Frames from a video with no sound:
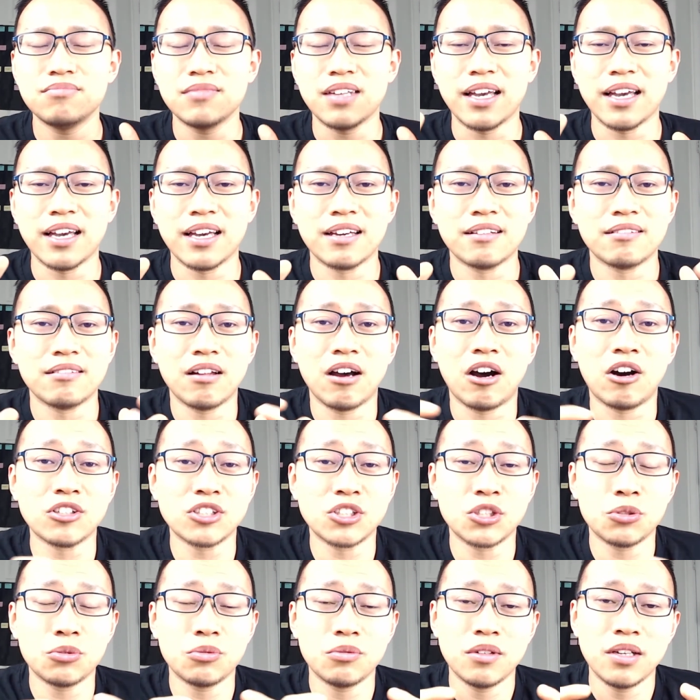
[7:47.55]
And
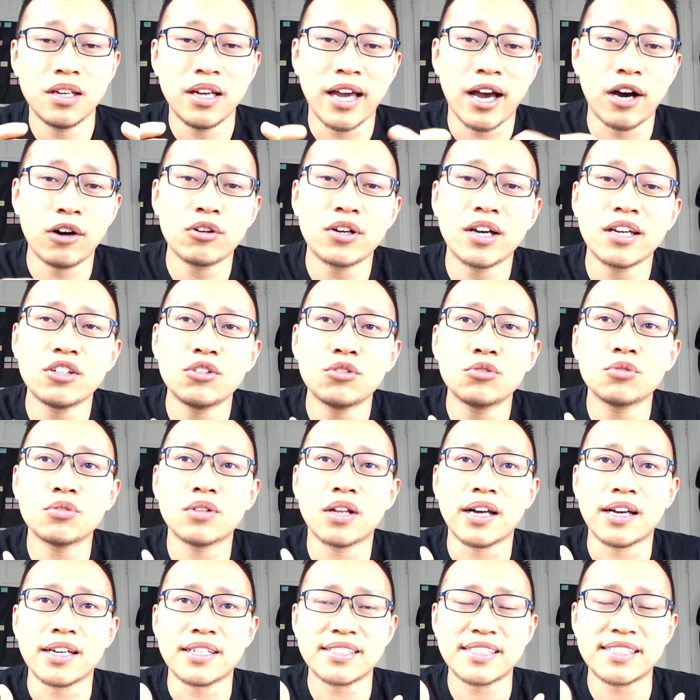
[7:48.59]
also, how can you
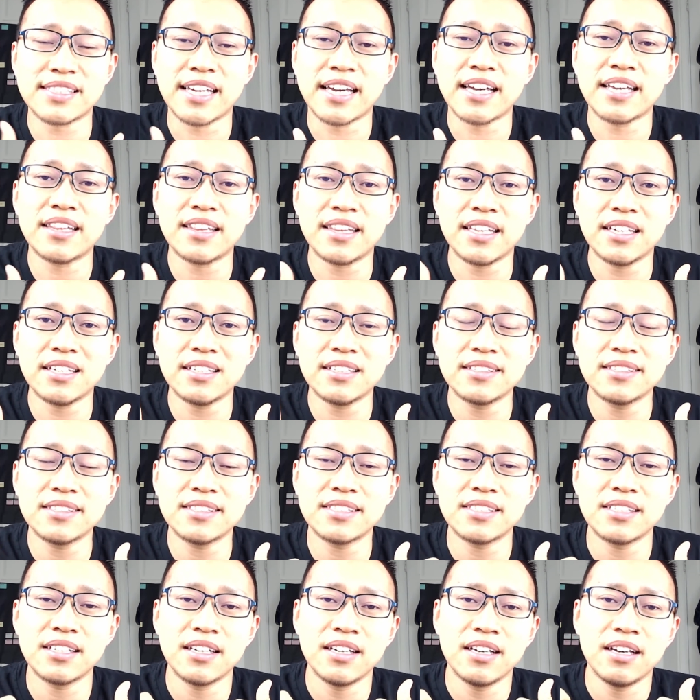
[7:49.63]
like say
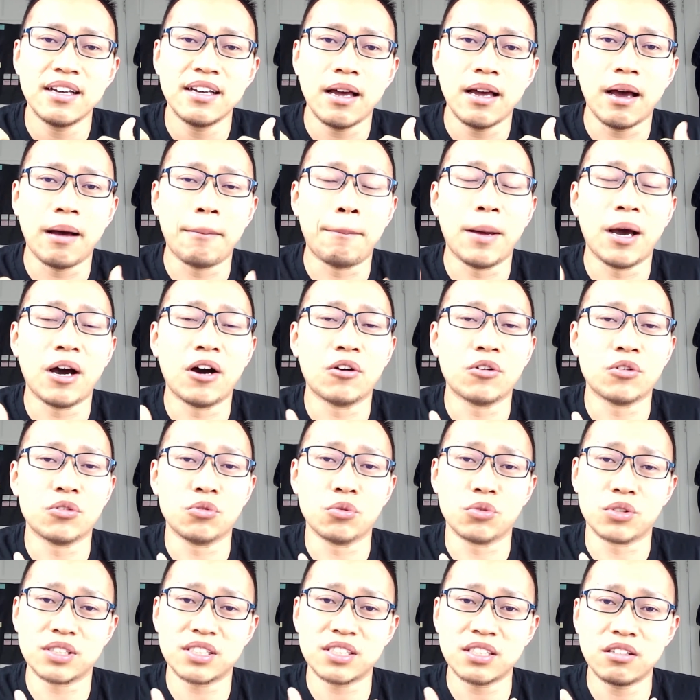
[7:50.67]
things about
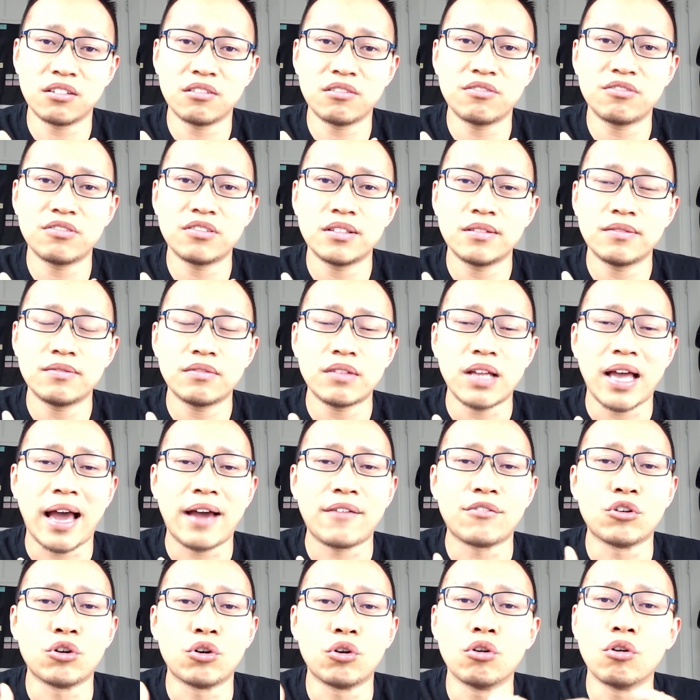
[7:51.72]
yourself,
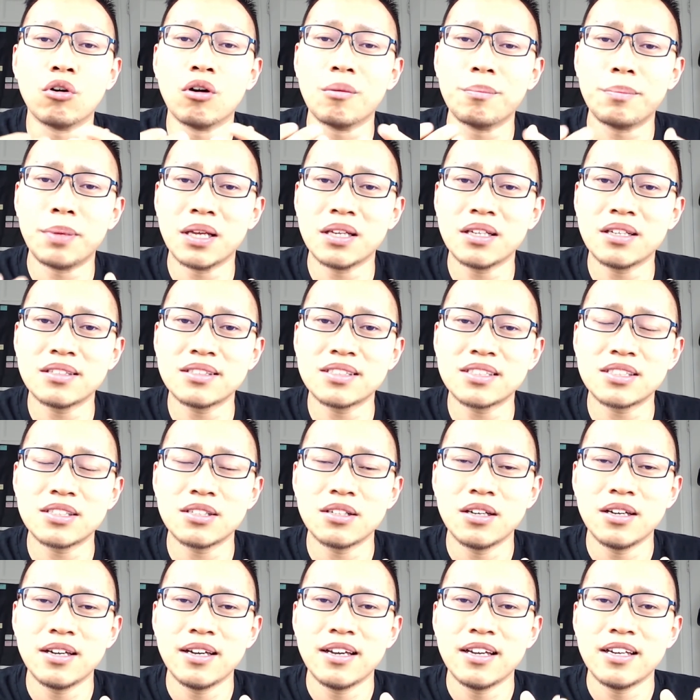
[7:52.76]
have your own opinions,
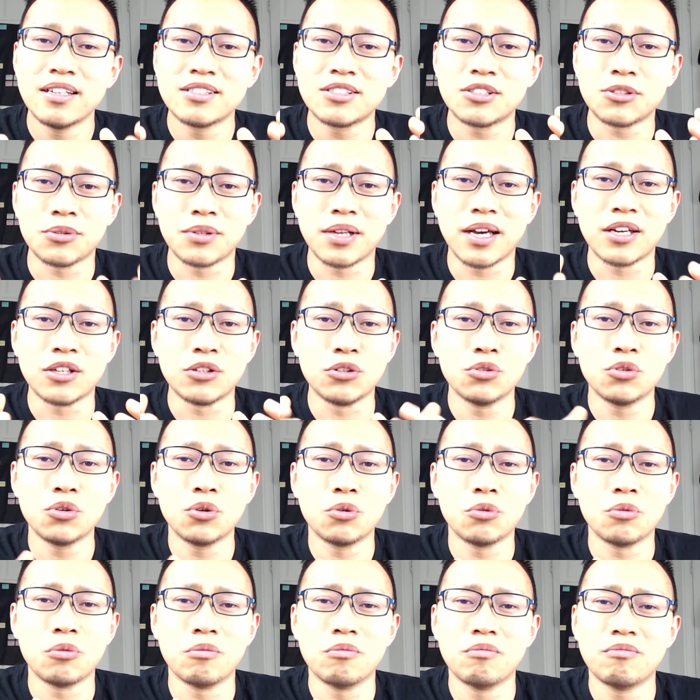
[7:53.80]
so that you
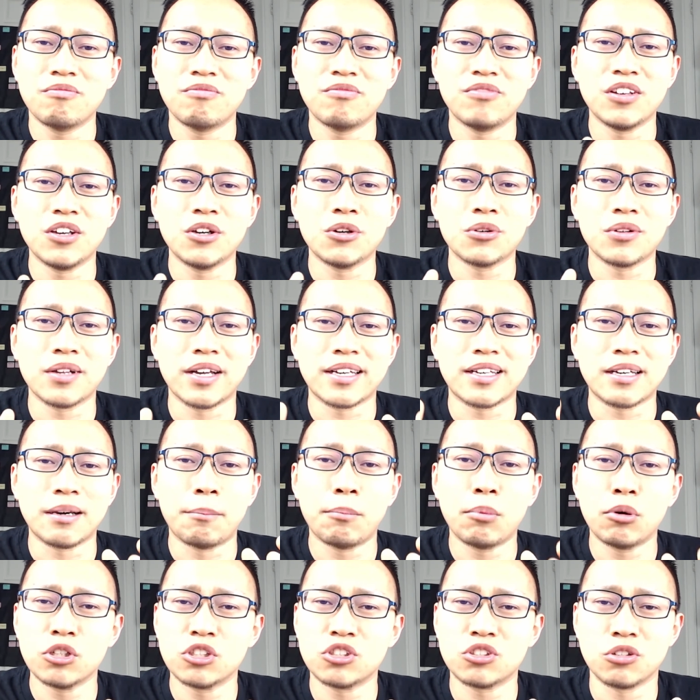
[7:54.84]
don't feel like a
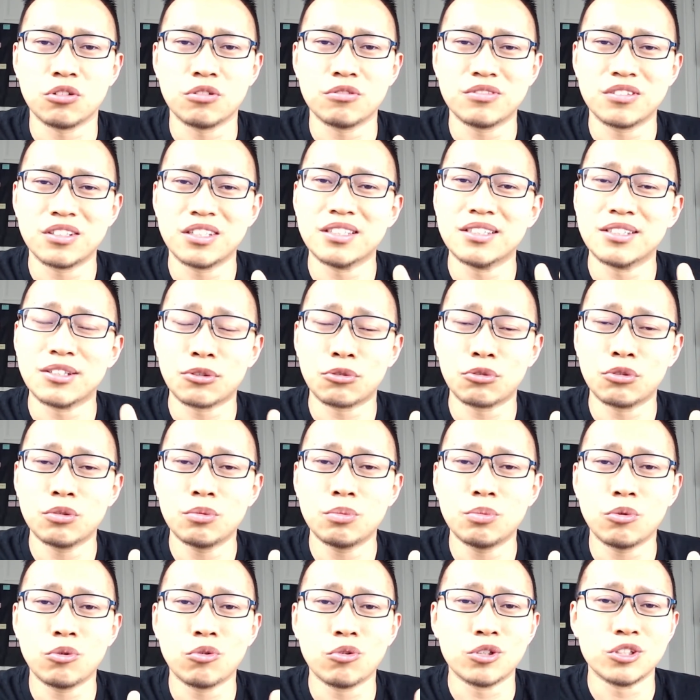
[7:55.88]
pushover in the
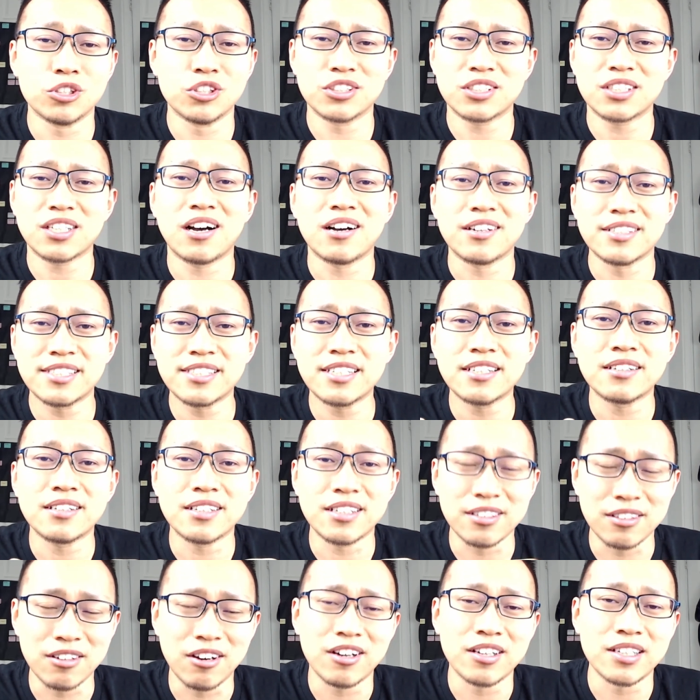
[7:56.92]
group or just
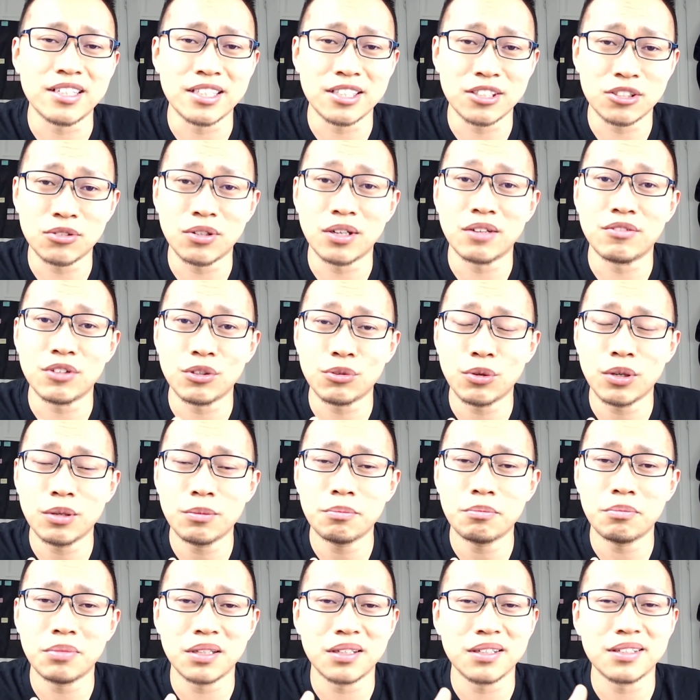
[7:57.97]
constantly nodding to everyone,
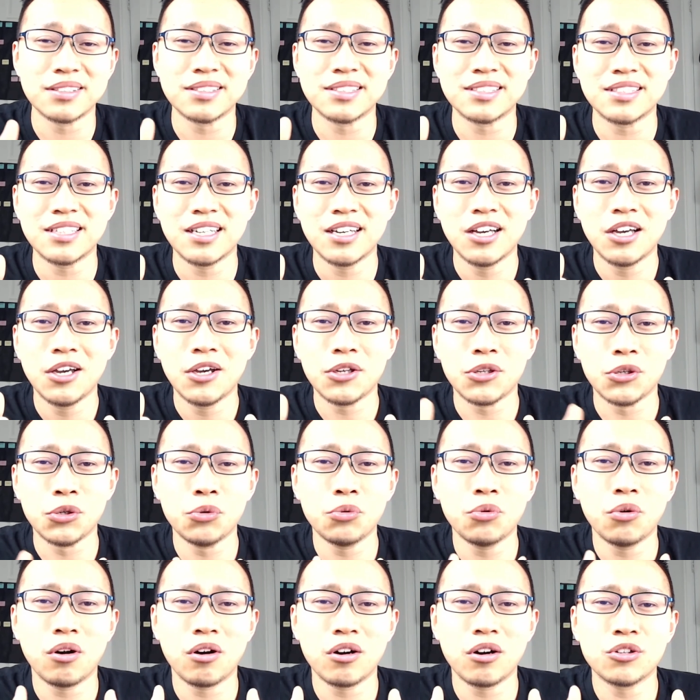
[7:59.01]
because
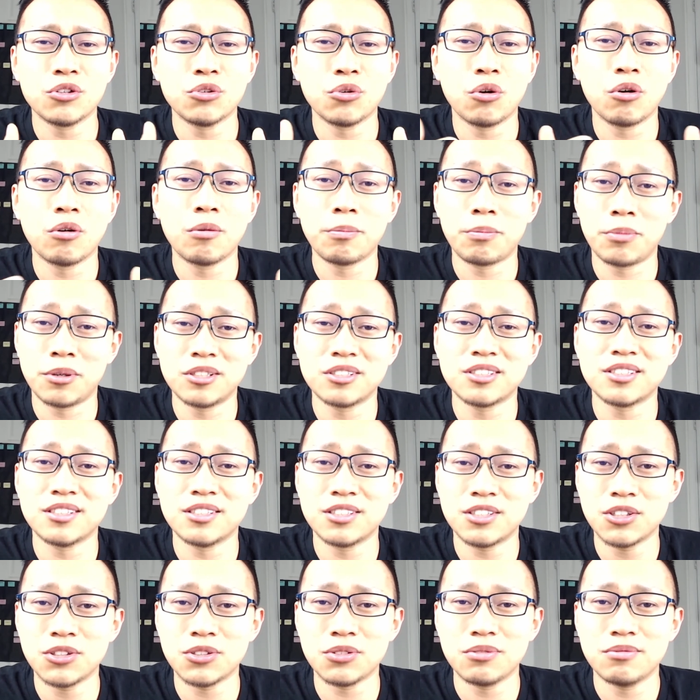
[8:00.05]
you your own person
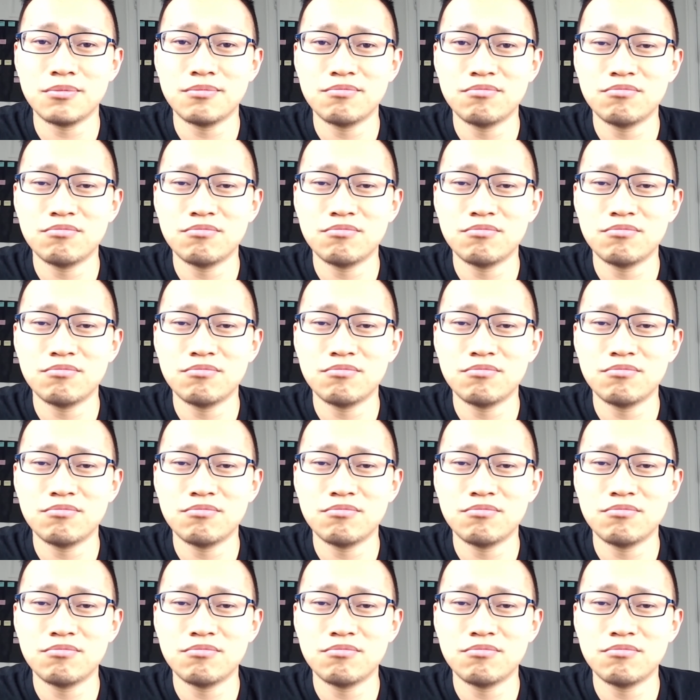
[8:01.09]
too.